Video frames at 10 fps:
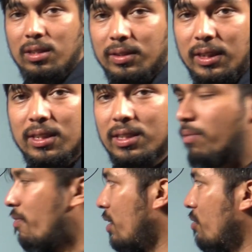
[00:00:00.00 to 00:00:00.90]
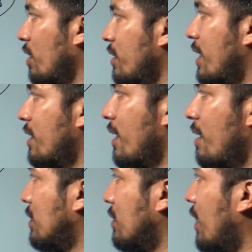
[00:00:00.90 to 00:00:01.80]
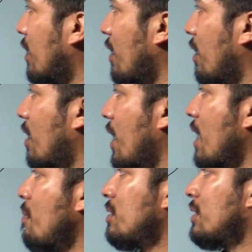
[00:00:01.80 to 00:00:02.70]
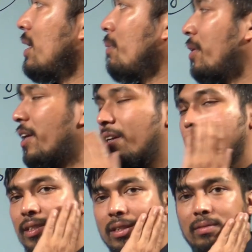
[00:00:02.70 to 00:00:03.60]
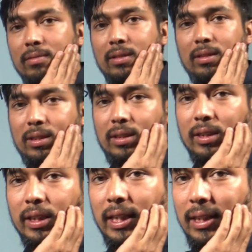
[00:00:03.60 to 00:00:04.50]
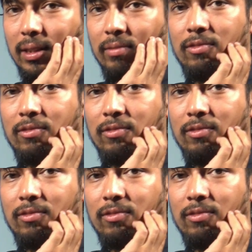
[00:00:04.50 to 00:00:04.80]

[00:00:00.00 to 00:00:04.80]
in a different way, that ABC Limited is need of